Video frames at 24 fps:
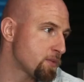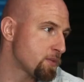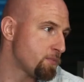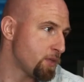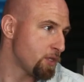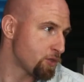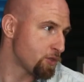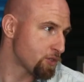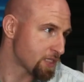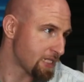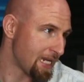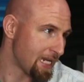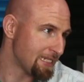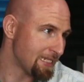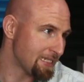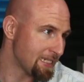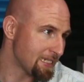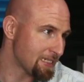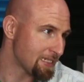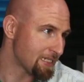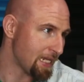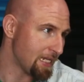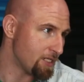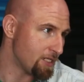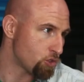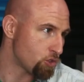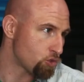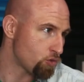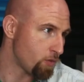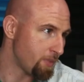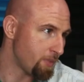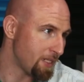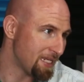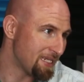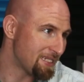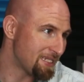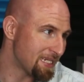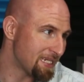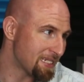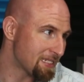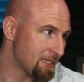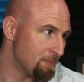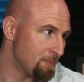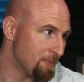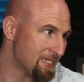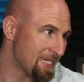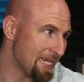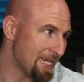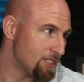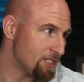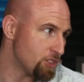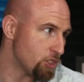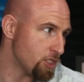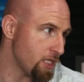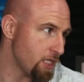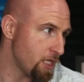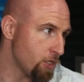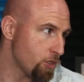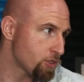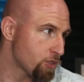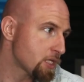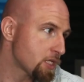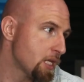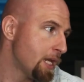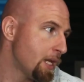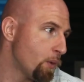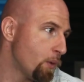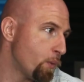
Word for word: computer scientists, and distributed systems engineers